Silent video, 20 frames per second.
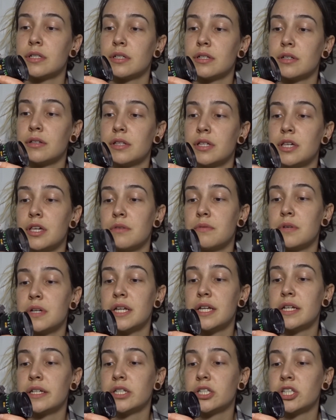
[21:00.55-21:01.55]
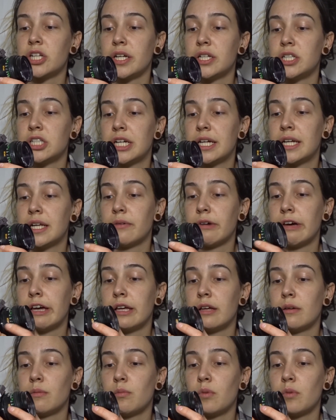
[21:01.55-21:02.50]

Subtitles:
I don't think you would need to change it anyway,